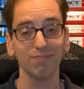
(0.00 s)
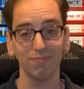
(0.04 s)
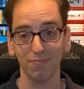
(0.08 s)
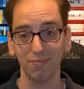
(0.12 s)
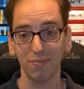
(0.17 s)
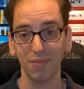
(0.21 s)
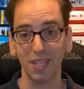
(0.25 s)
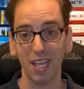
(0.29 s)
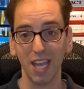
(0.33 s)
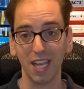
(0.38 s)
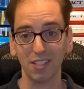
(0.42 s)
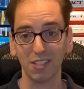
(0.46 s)

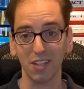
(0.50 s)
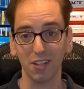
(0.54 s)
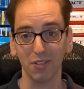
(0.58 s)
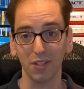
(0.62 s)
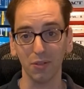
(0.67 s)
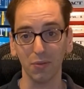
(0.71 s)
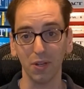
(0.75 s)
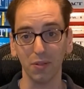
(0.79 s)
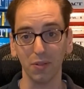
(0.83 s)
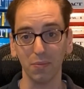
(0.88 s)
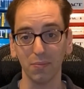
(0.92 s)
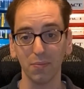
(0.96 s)
Thanks,
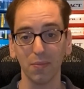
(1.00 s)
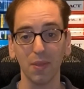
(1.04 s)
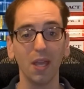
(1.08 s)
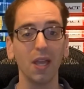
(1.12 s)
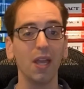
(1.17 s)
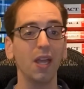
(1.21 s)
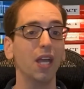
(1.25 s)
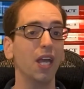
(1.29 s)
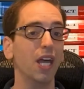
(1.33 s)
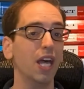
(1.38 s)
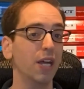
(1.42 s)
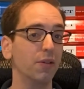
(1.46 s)
everyone.
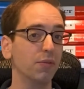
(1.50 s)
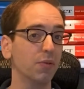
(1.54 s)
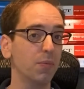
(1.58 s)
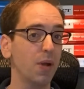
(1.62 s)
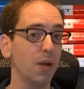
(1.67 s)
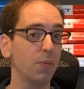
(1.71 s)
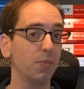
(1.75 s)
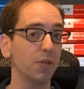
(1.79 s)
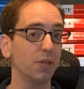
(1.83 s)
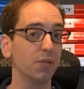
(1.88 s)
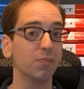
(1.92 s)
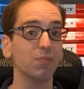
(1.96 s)
And
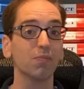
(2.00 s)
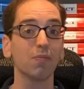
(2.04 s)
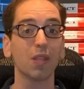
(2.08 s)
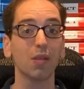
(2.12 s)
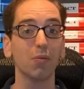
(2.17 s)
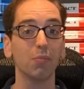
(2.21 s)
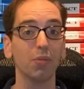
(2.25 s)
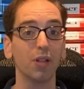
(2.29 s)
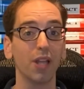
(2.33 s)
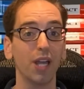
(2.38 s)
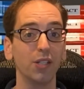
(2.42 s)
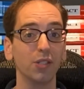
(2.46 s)
remember,
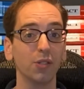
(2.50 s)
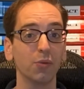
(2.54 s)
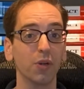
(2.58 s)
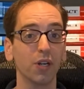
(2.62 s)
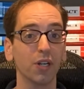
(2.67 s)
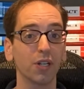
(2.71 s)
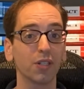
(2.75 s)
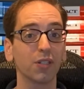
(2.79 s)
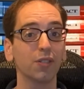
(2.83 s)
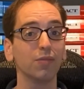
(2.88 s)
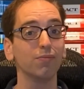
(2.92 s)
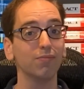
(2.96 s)
plan your
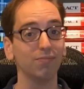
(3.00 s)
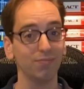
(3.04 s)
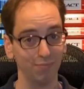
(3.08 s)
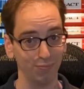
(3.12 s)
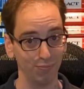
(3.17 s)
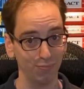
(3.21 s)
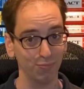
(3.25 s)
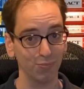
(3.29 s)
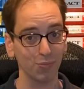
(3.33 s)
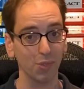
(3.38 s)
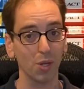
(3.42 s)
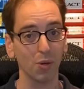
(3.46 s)
work,
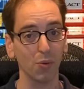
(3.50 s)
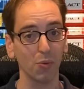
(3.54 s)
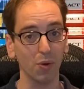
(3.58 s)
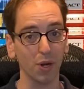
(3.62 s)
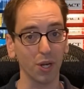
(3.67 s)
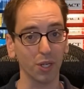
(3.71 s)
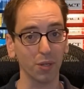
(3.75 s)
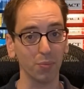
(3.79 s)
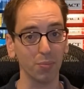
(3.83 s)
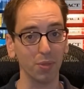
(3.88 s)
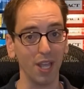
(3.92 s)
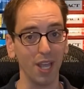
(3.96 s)
work your
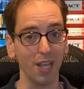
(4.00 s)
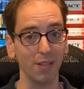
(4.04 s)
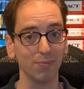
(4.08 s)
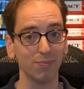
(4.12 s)
plan.